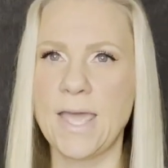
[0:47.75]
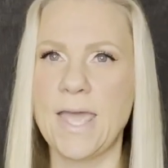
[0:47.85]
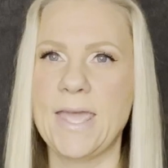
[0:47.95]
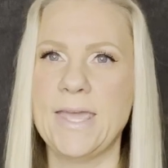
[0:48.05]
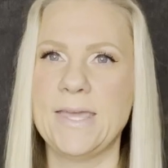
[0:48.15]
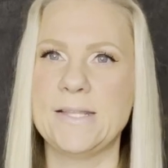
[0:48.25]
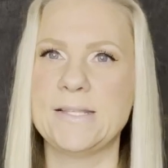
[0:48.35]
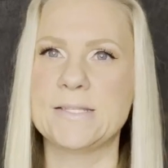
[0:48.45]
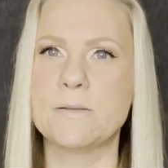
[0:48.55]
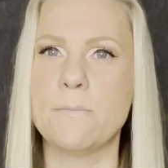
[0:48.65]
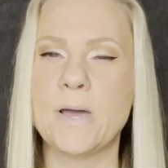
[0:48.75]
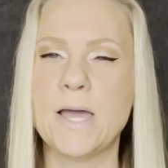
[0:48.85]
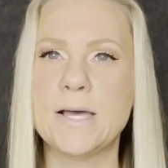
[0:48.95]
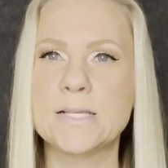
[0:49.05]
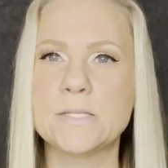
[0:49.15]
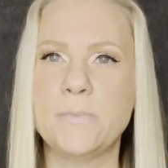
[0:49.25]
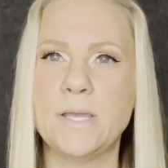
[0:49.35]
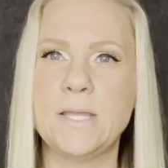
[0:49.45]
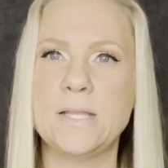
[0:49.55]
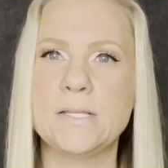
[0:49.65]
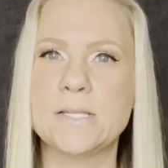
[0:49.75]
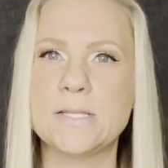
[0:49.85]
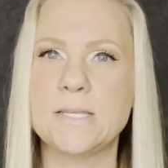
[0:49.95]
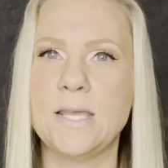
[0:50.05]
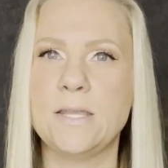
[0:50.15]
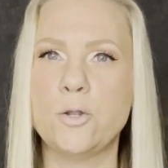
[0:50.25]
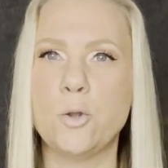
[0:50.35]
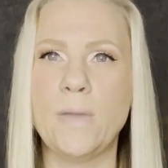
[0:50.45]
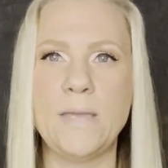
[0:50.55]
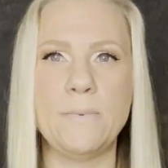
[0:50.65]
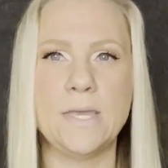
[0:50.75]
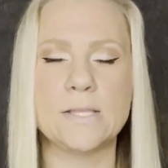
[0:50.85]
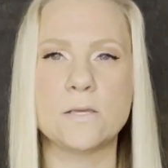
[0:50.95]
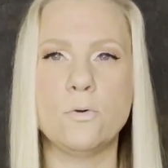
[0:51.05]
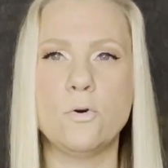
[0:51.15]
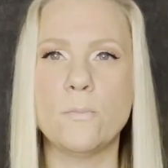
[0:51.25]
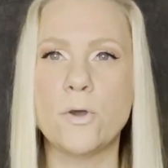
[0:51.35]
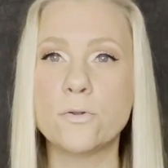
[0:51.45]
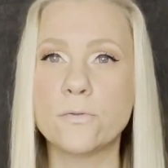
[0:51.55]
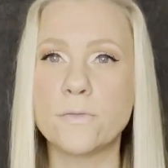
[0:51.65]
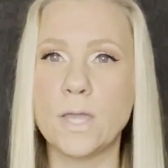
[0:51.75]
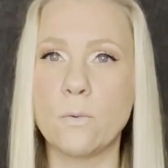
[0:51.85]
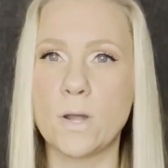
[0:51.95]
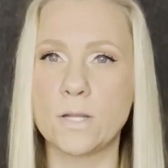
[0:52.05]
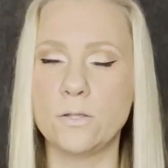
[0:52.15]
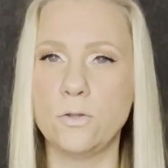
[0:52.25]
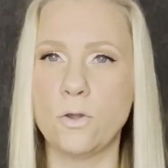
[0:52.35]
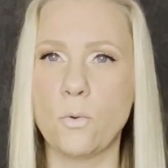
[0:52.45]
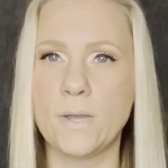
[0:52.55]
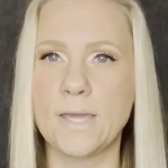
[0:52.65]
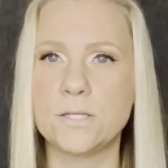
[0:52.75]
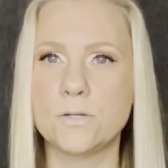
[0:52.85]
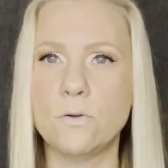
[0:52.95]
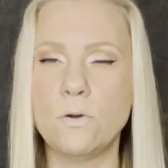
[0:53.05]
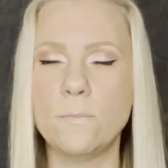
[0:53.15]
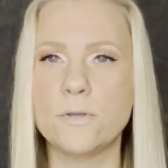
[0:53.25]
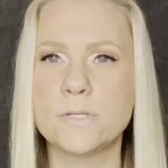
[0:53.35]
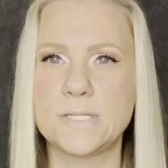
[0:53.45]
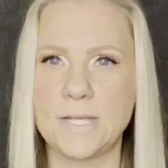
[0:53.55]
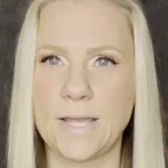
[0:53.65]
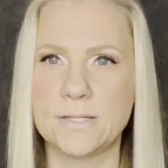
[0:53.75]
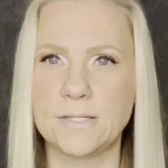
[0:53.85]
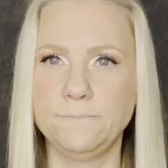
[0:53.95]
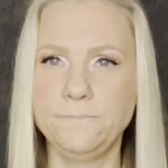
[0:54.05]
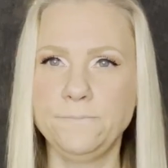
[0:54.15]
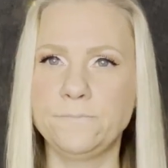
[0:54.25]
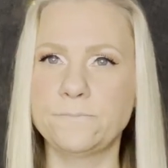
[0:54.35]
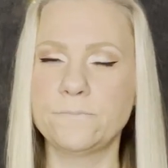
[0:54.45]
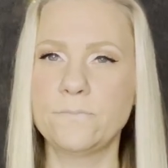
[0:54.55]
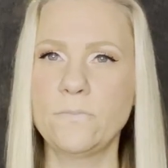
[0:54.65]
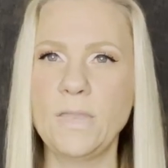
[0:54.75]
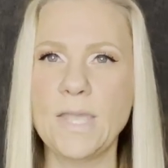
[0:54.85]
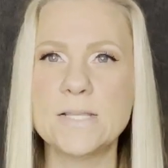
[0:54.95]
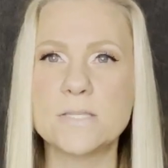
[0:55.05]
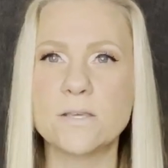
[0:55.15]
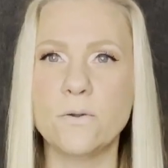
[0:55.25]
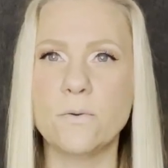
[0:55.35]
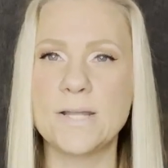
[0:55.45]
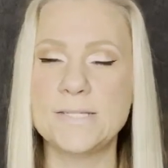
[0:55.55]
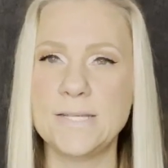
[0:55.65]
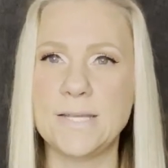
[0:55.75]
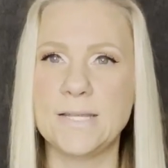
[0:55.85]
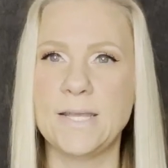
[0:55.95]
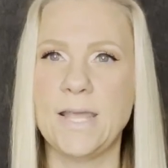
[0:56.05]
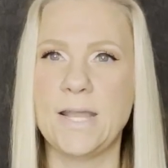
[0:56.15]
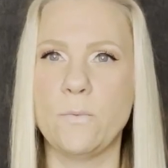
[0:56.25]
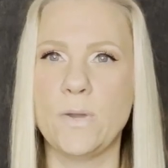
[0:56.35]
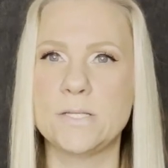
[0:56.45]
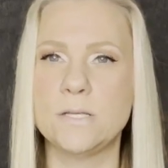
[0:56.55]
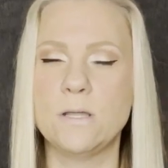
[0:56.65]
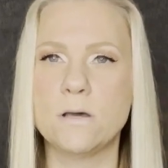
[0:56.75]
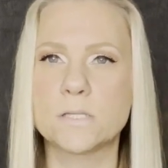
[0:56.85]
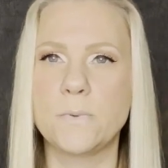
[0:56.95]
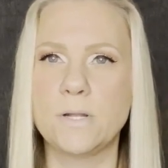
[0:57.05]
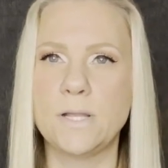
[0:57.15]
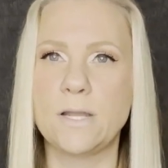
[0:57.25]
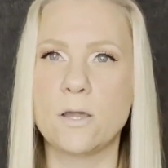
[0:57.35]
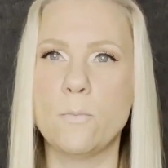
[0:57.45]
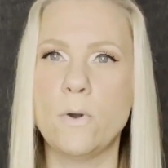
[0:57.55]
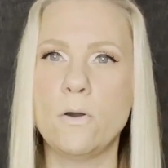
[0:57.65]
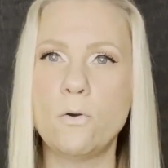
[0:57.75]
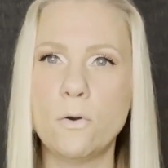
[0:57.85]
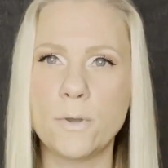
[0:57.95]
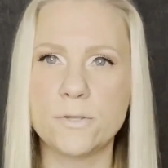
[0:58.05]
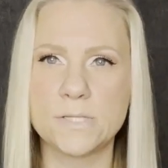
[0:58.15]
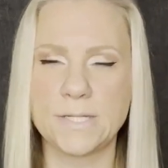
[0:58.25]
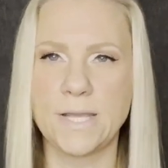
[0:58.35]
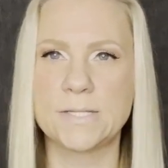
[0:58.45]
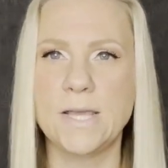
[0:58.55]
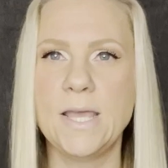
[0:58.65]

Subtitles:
And my husband said, maybe it's a hormonal thing. Why don't you go and get your hormones checked? And so I did. And I went to the hospital and I got my hormones checked